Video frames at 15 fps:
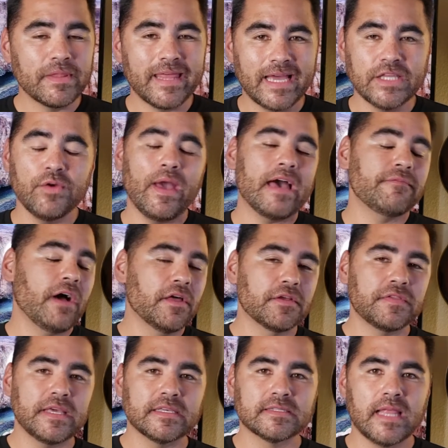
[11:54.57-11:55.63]
of that, you have other
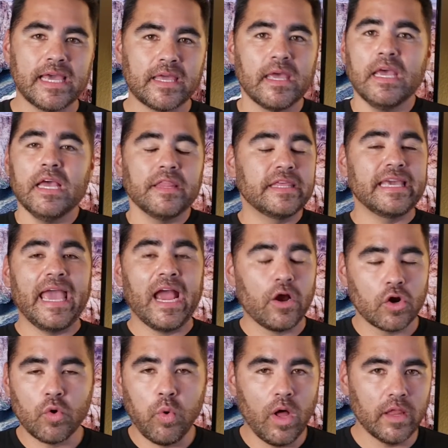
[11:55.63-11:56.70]
things like the
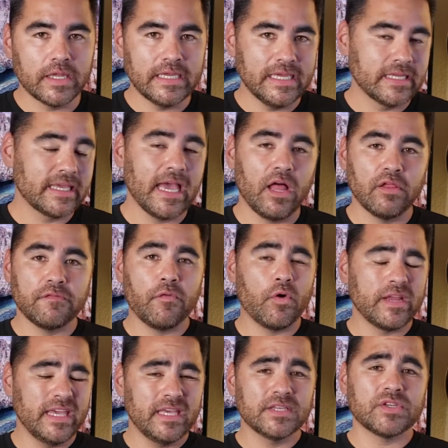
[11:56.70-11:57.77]
air quality in
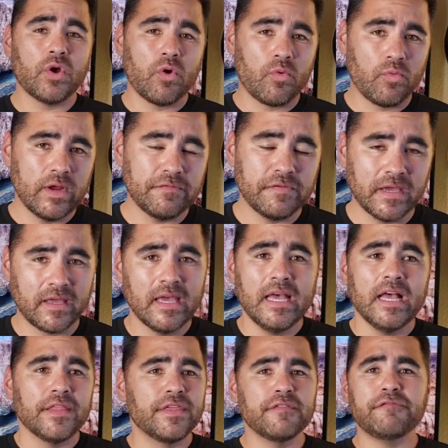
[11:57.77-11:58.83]
California is horrific.
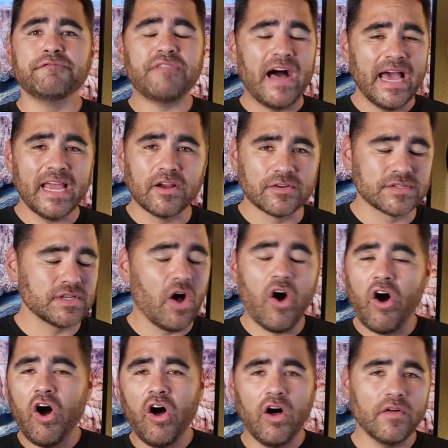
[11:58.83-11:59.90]
The fires,
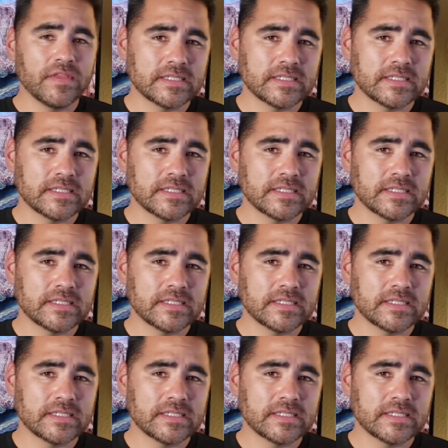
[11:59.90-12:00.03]
all